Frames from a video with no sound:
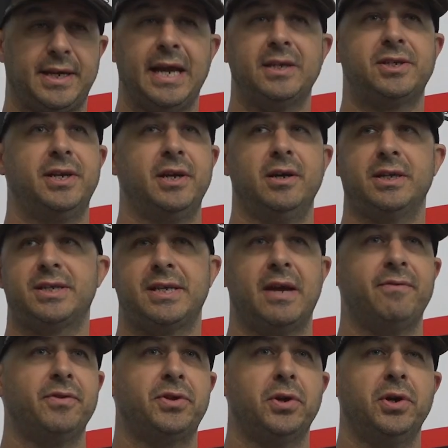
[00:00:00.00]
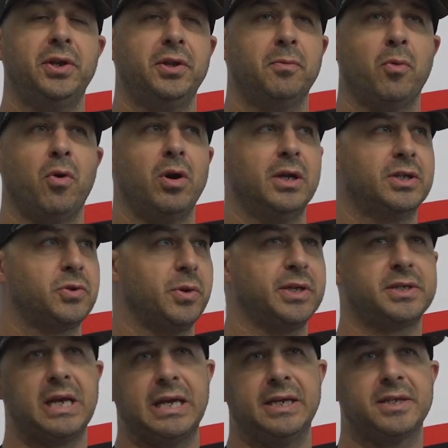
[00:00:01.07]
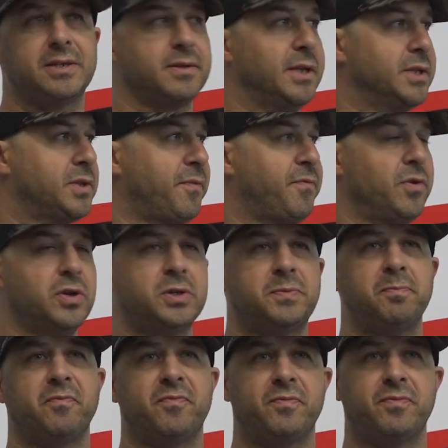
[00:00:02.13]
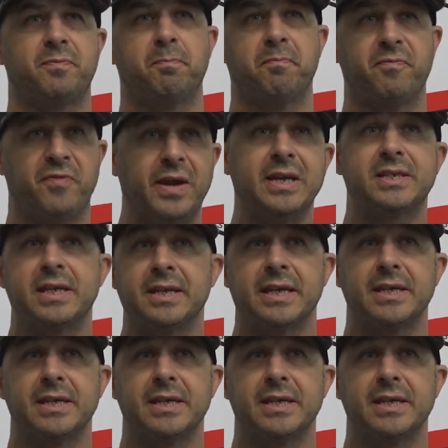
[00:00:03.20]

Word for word: He gets here at 7:30 in the morning, so he's, he's, he's the first face that